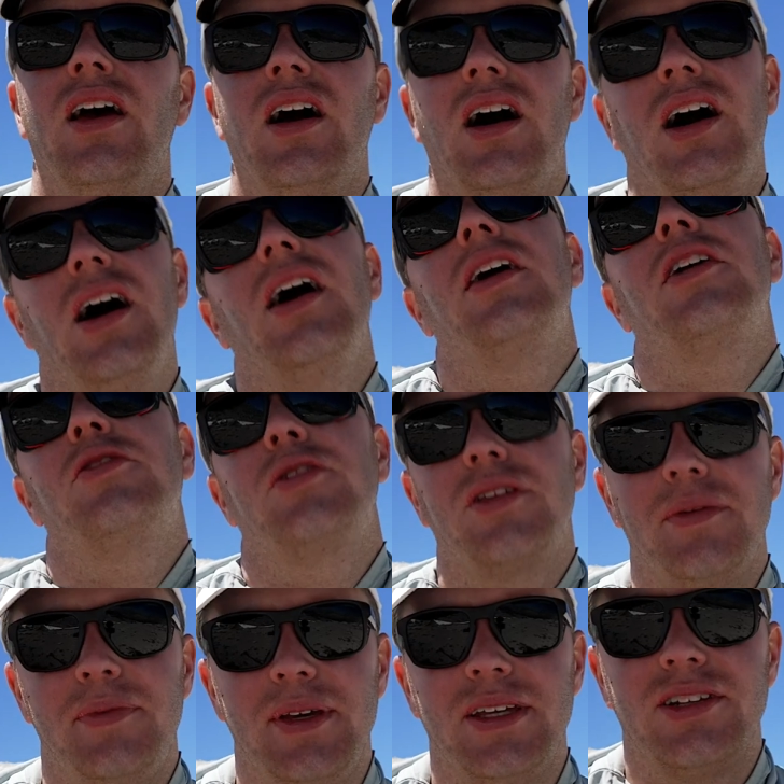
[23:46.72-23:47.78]
I
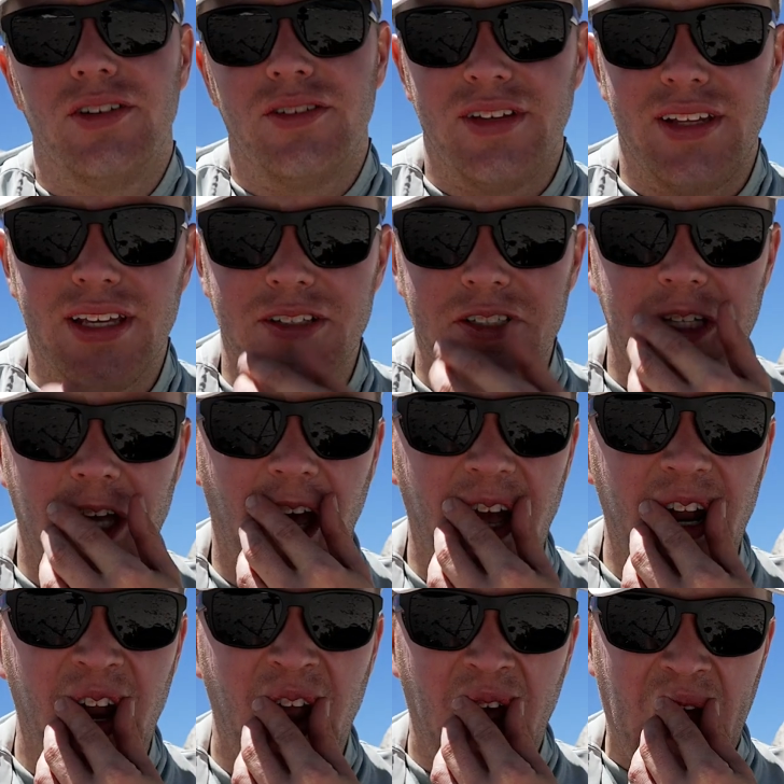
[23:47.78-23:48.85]
quickly peeked over to the other
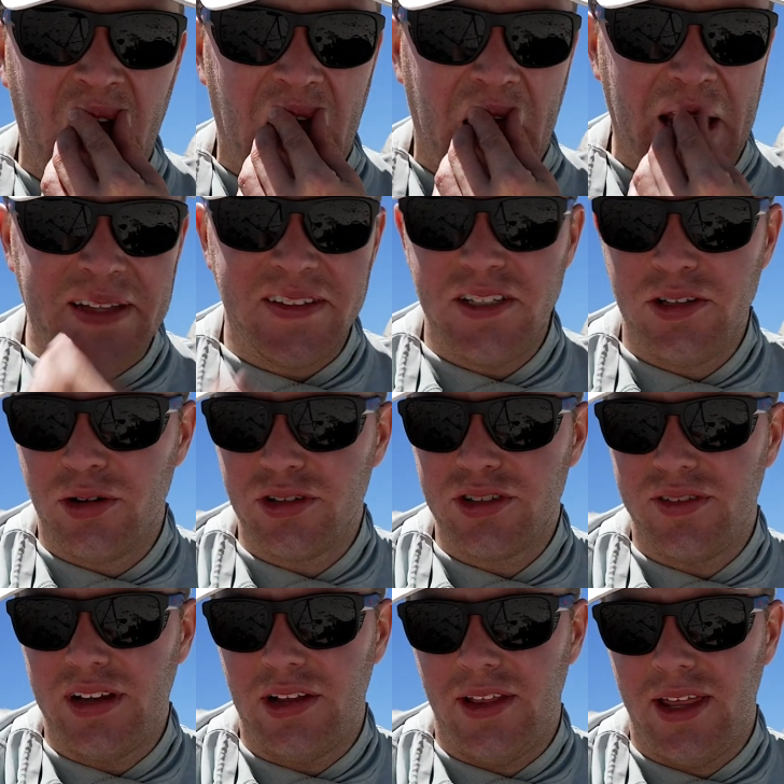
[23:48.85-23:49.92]
side and can see
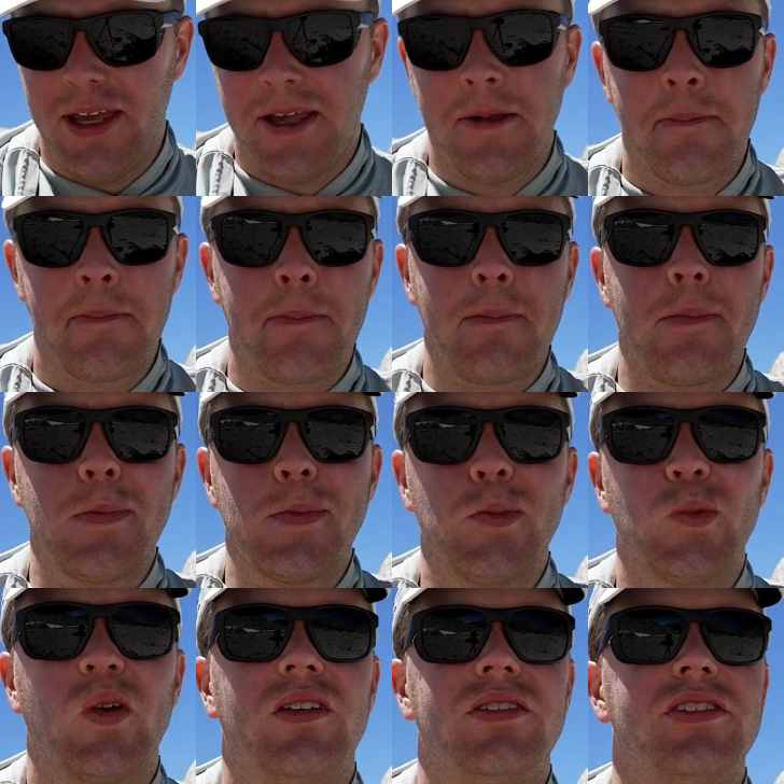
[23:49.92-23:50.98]
Roosevelt Lake,
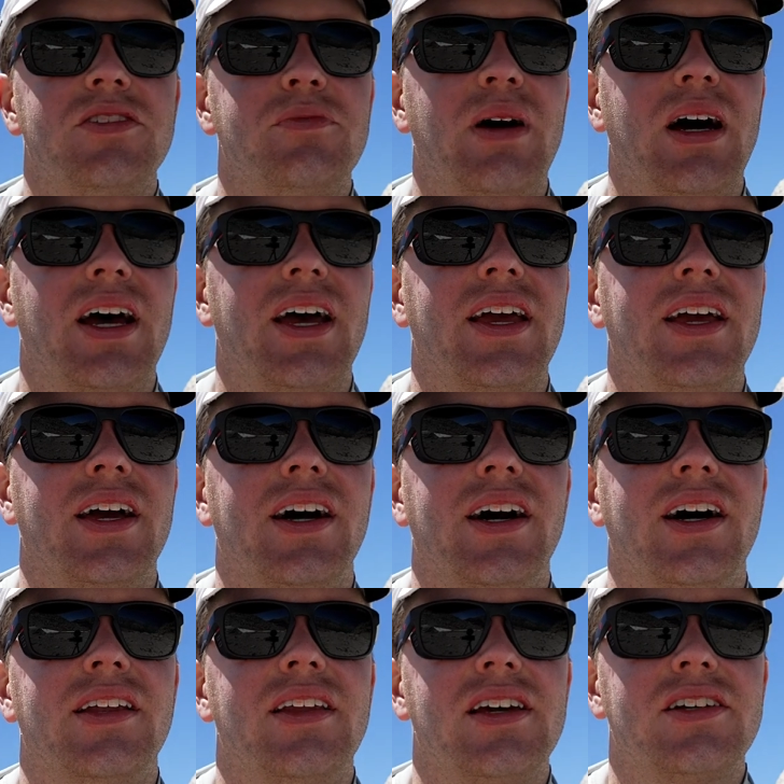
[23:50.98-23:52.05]
which is my
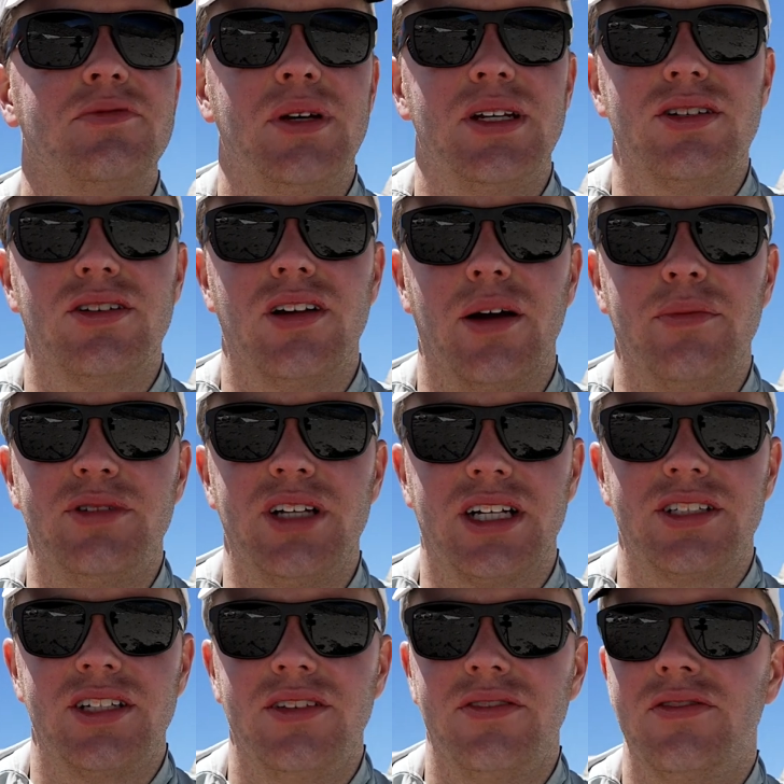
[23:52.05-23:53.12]
next major
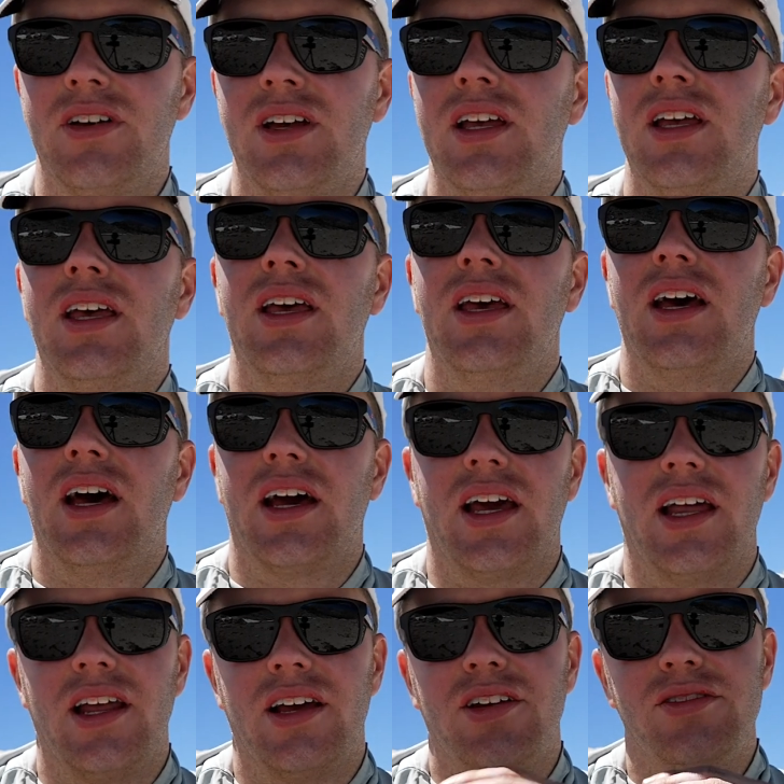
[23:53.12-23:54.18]
objective. I
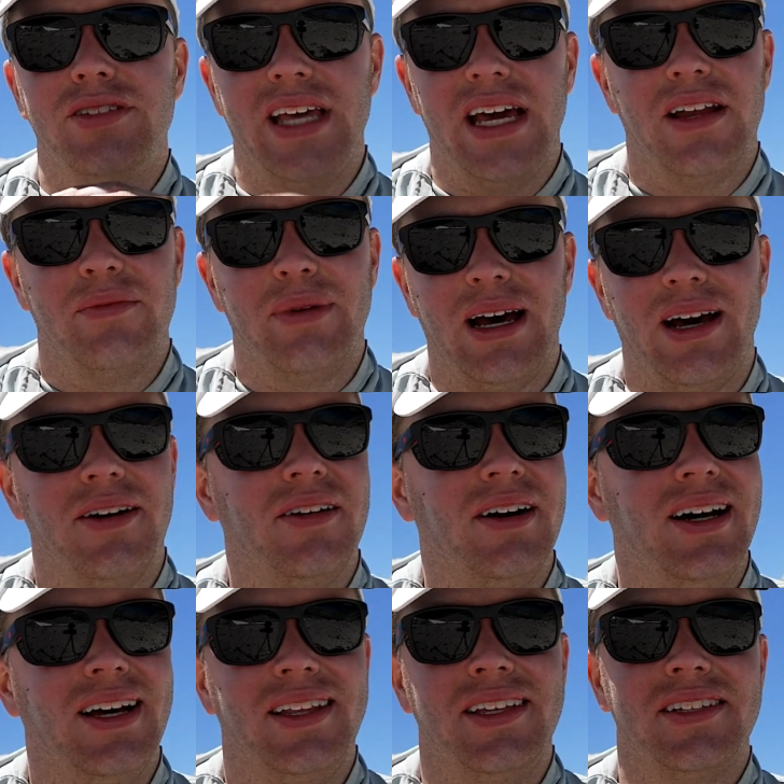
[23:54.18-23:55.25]
gotta go down about,
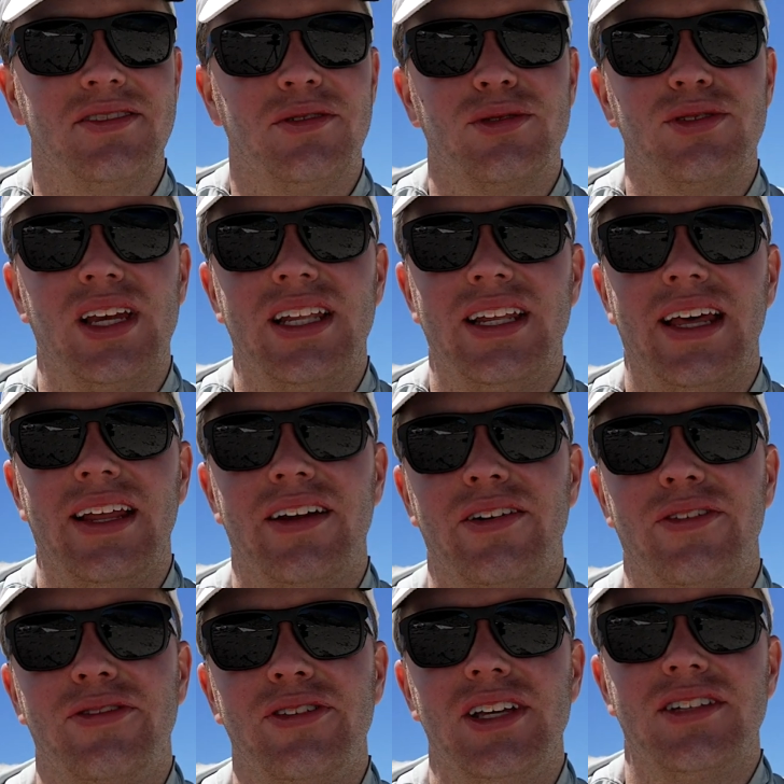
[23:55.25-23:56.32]
I think it's almost 800-900
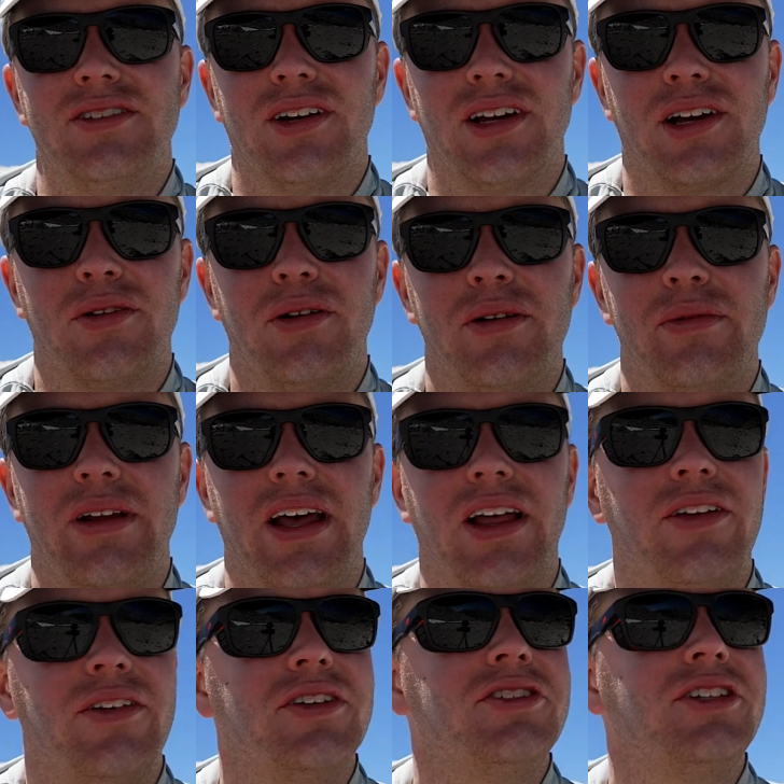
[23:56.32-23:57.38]
feet, so I got quite a bit of
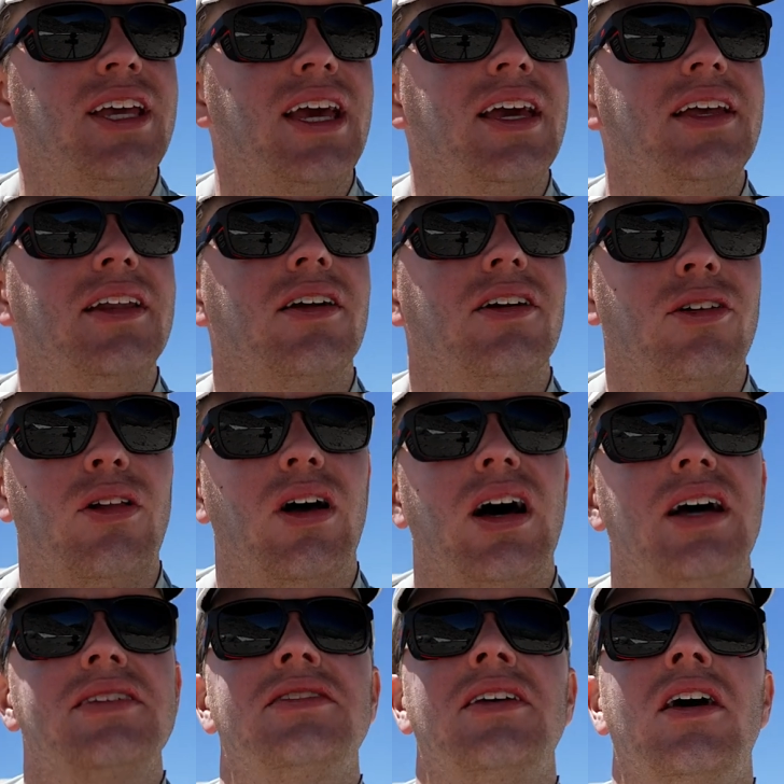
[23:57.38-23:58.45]
elevation gain or
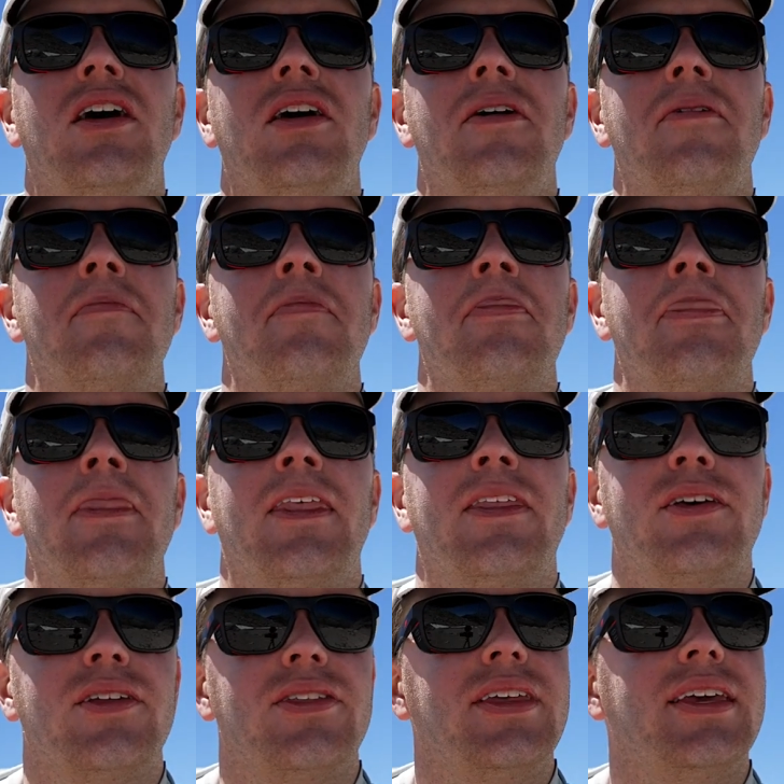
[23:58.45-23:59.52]
loss. The
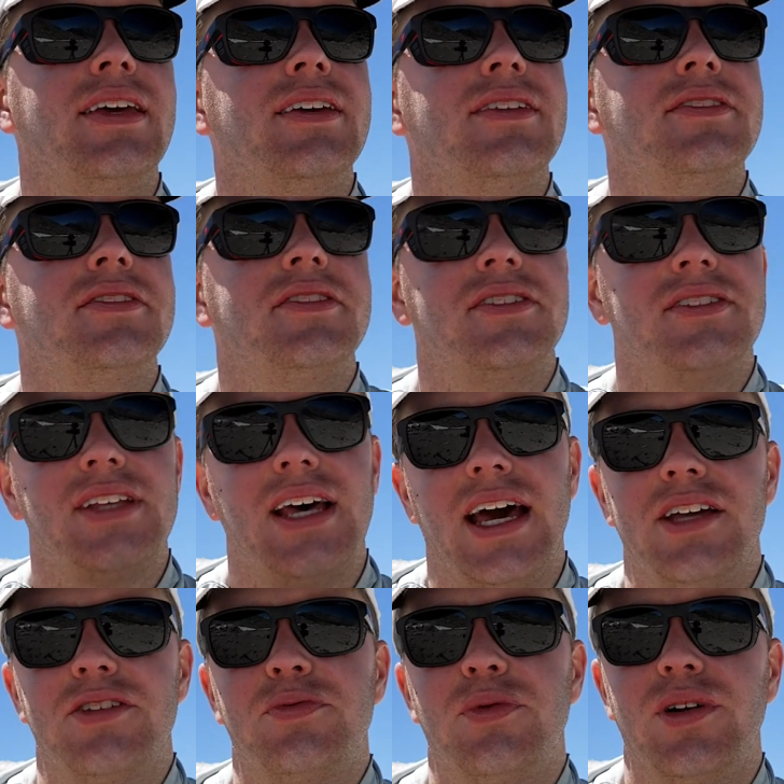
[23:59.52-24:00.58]
good thing is this is the
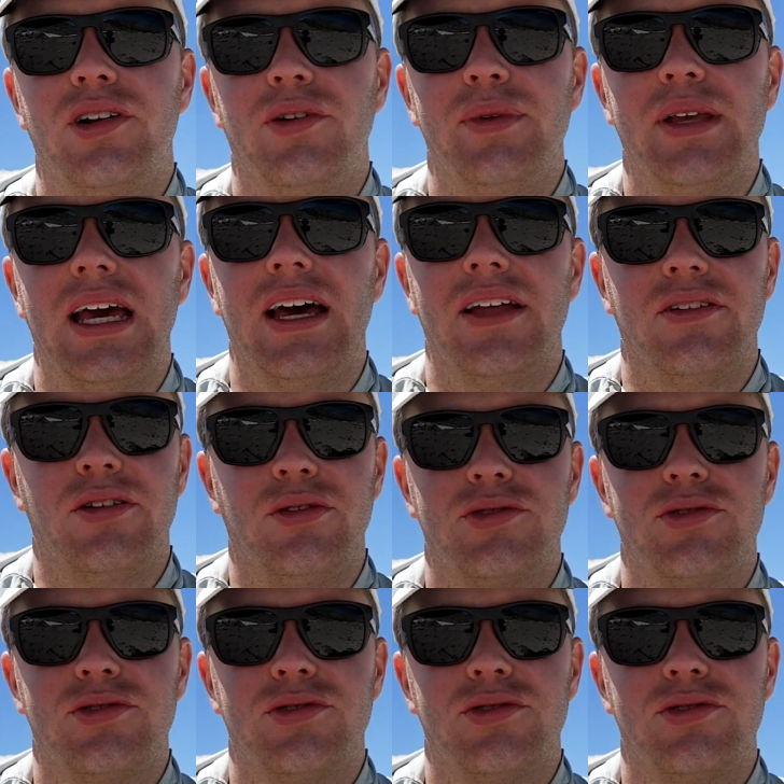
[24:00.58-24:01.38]
highest point I'll be at in the whole